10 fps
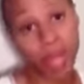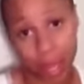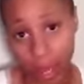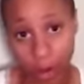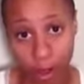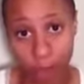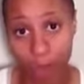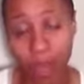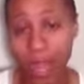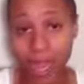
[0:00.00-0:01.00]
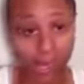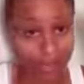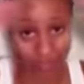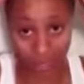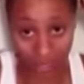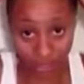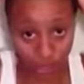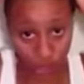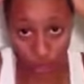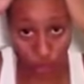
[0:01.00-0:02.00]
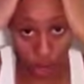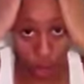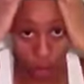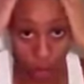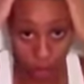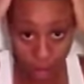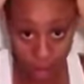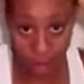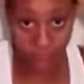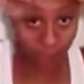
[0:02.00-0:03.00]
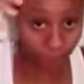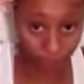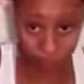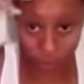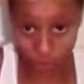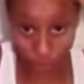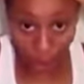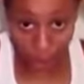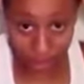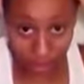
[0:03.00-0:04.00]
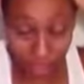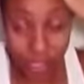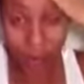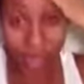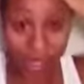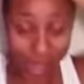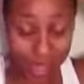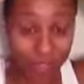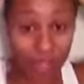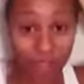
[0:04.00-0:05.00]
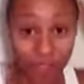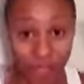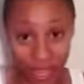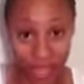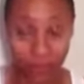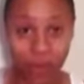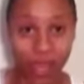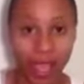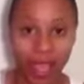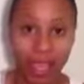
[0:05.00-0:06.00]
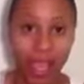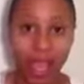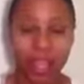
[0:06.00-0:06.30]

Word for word: hair off. I gotta just let it just grow from the start so I can actually feel it, okay?